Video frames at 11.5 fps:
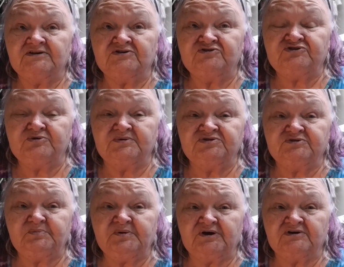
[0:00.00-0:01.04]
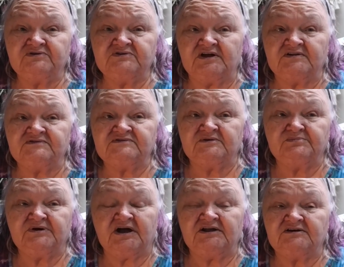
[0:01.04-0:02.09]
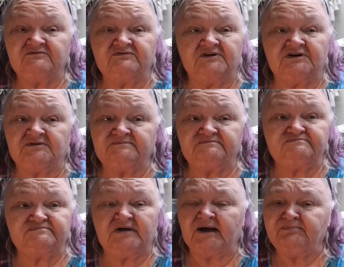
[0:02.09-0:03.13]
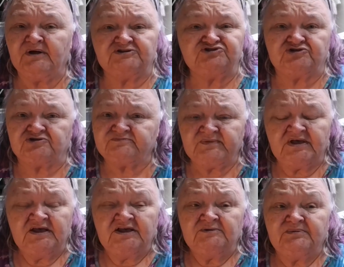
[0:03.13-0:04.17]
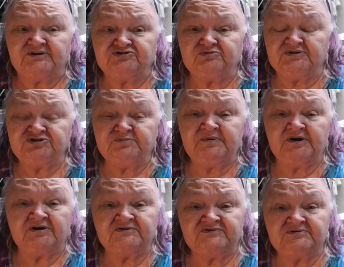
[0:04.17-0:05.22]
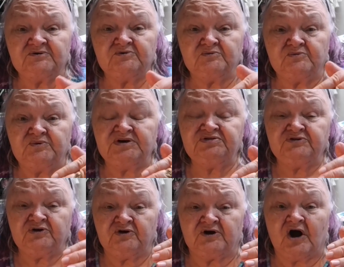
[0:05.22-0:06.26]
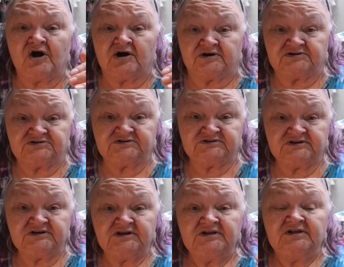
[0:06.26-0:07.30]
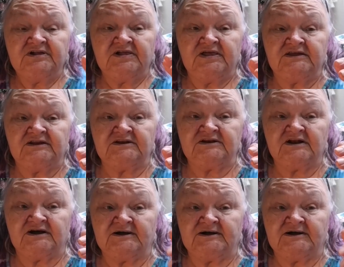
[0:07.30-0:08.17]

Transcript: She went to Paris on some kind of, I'm not sure, but she went to Paris with her art. And